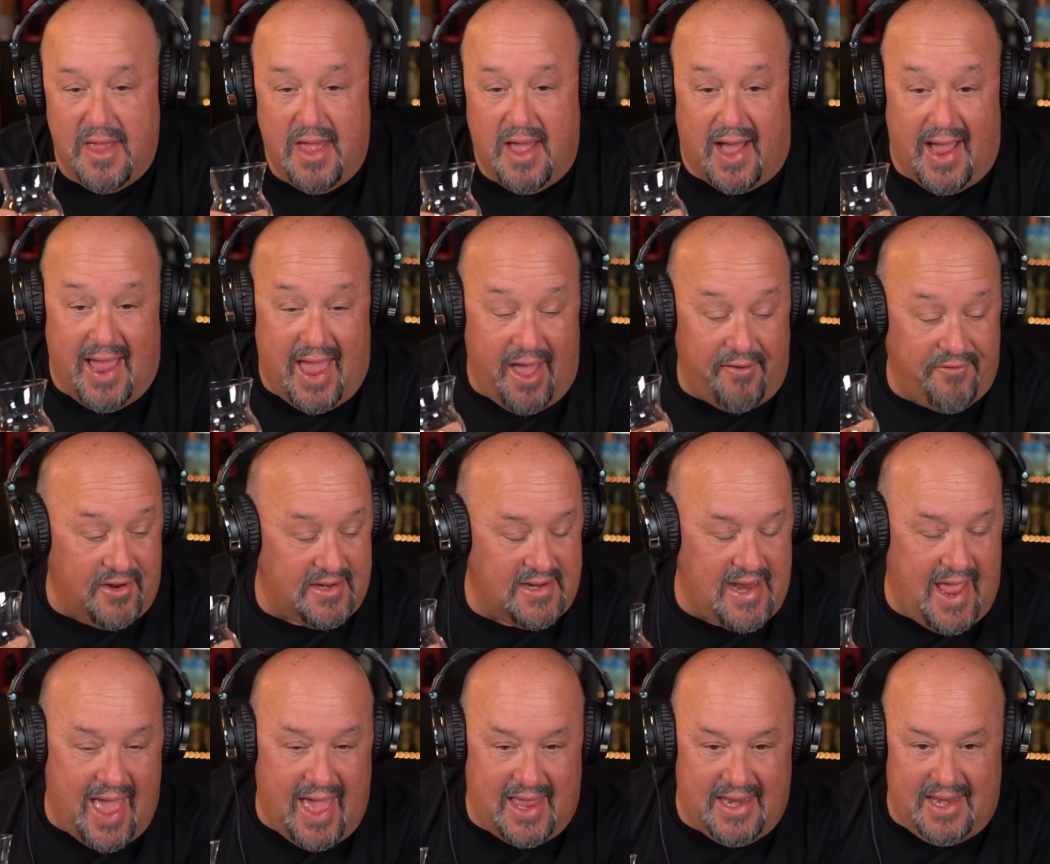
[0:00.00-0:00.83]
I
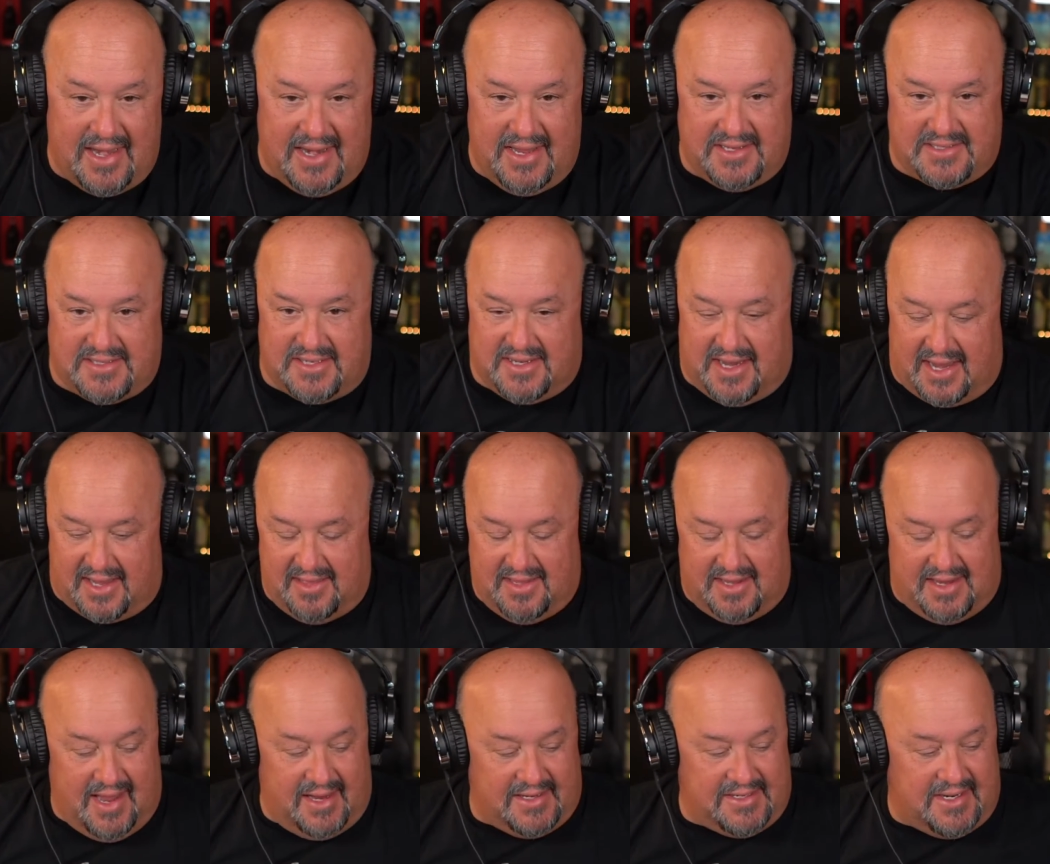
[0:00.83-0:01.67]
haven't had any tequila
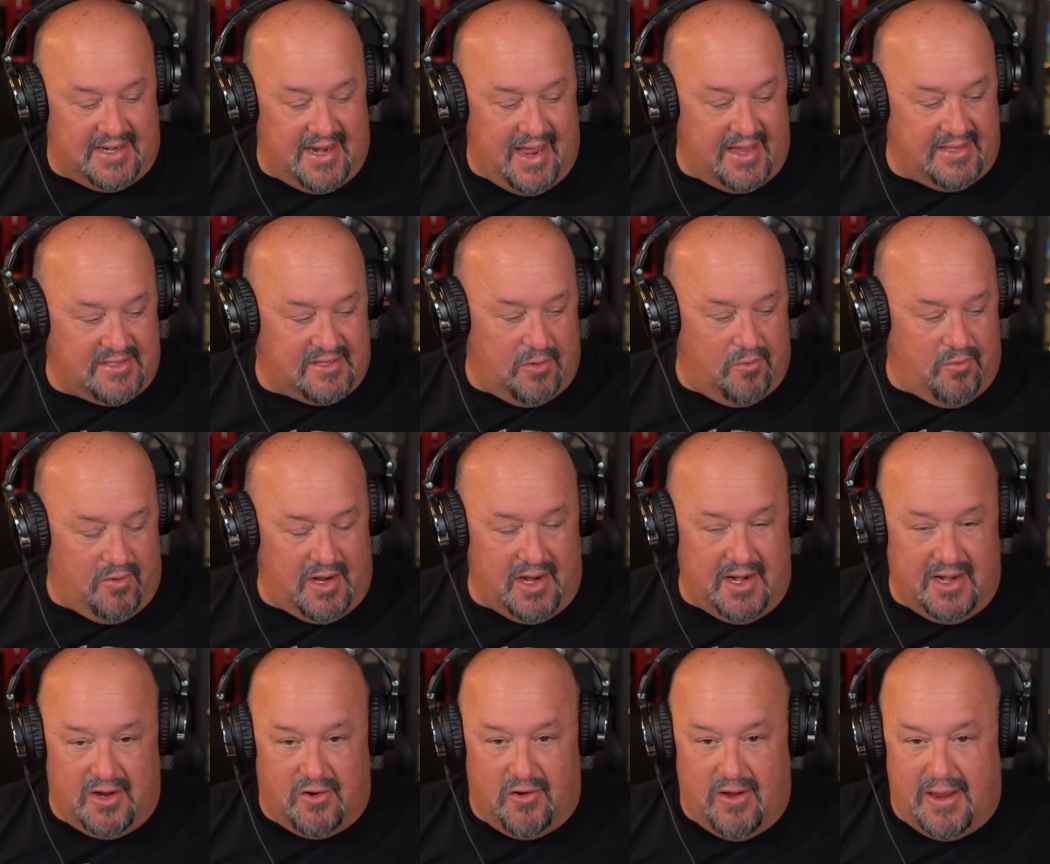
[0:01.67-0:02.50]
yet today, so we're
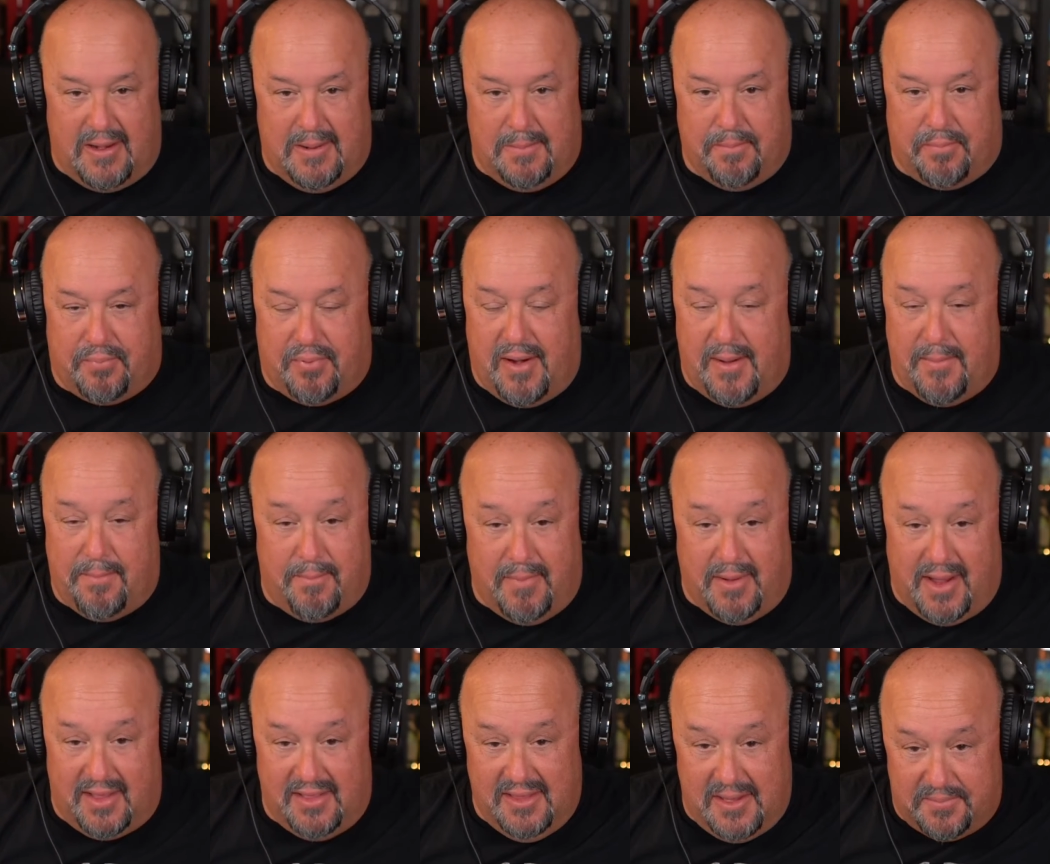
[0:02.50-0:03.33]
gonna go ahead and prep
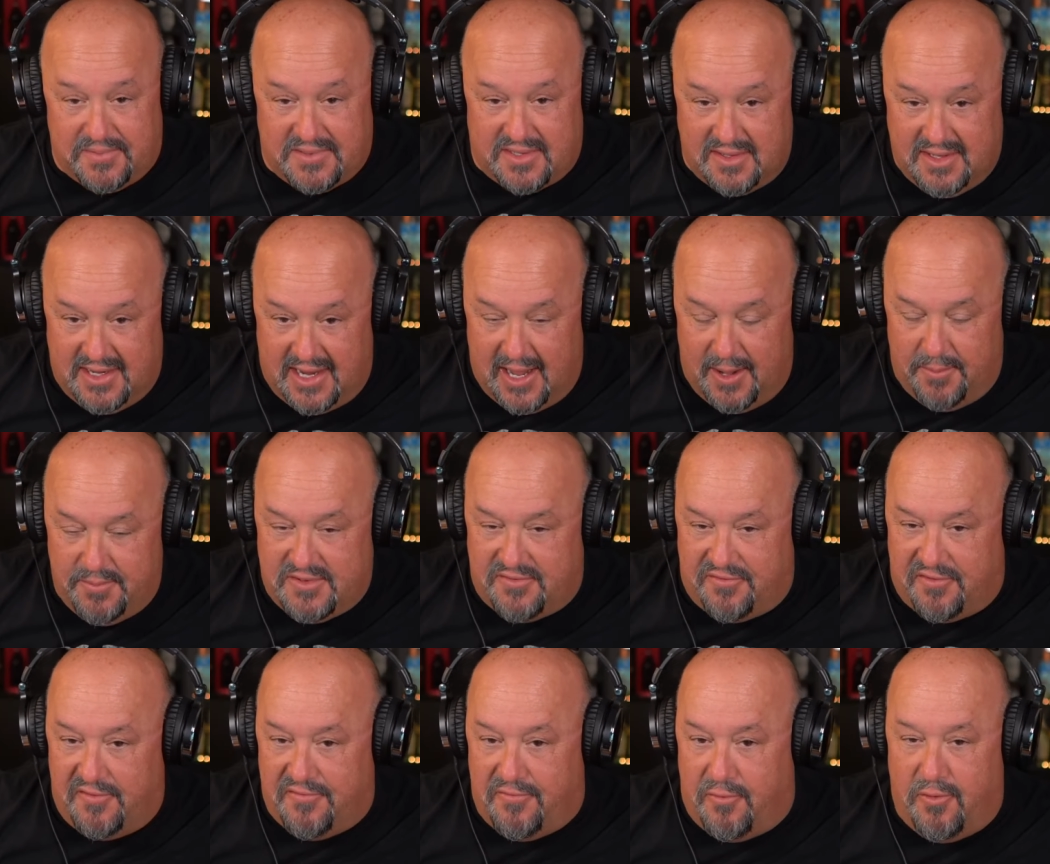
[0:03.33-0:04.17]
my lips and gums
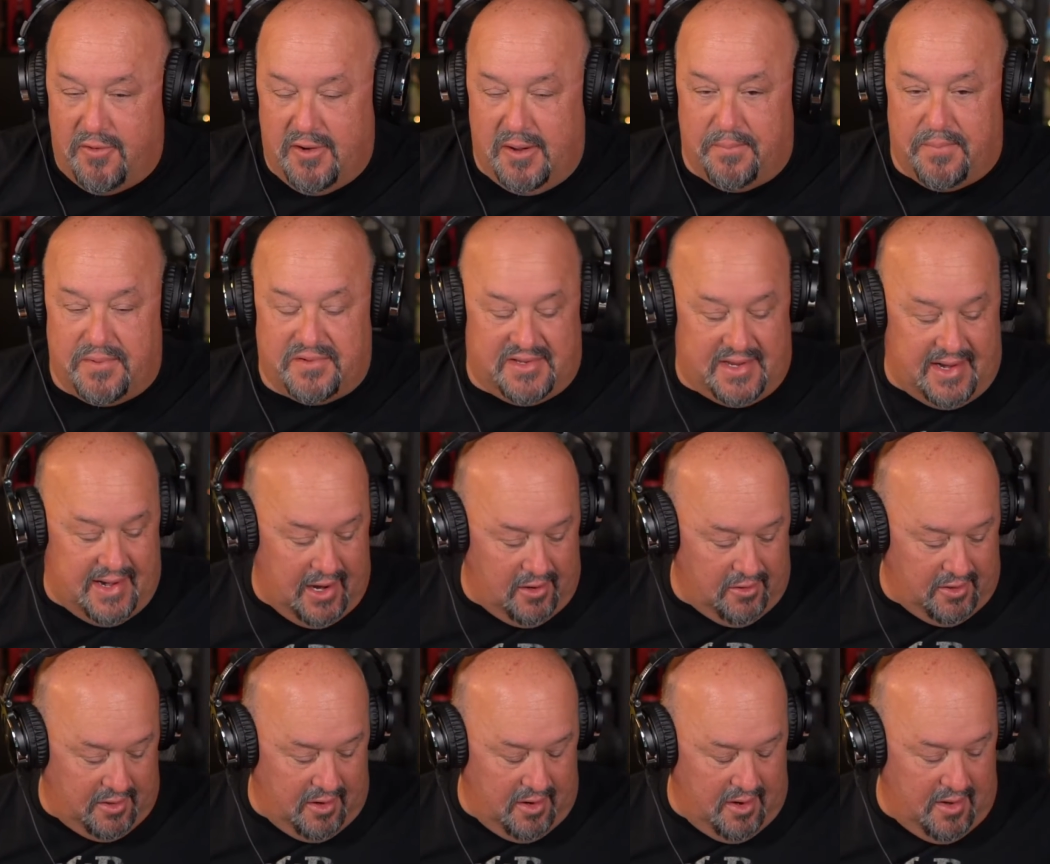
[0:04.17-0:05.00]
for 40%
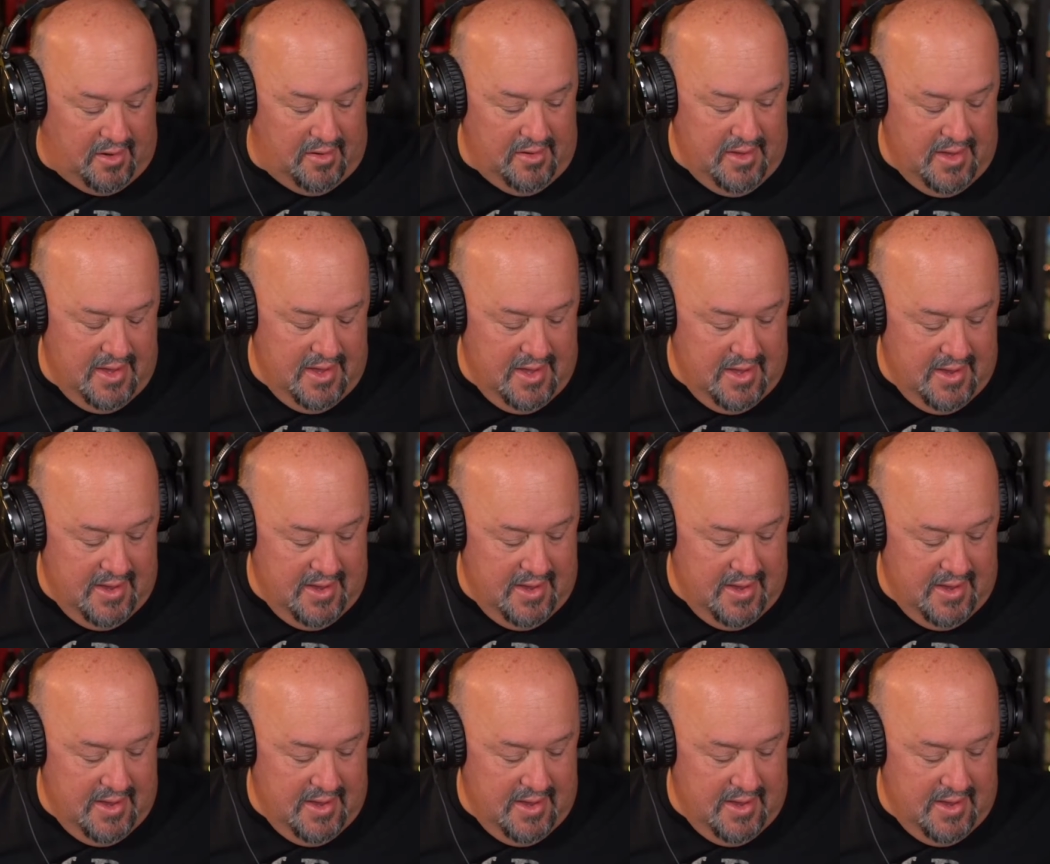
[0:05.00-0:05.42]
alcohol,